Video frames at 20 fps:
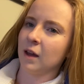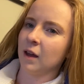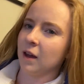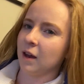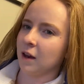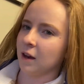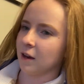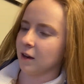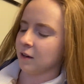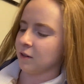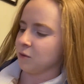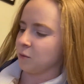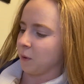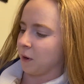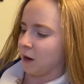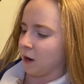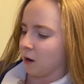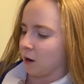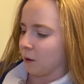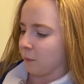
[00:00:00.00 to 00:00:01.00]
And
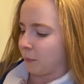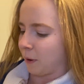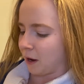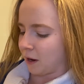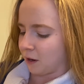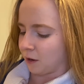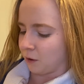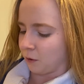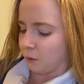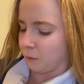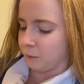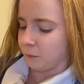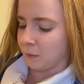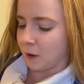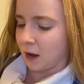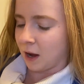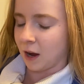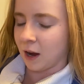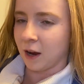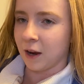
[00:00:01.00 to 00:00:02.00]
we are back at home.
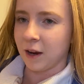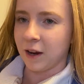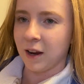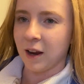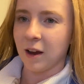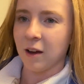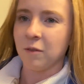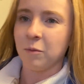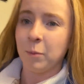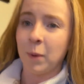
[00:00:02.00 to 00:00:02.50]
I have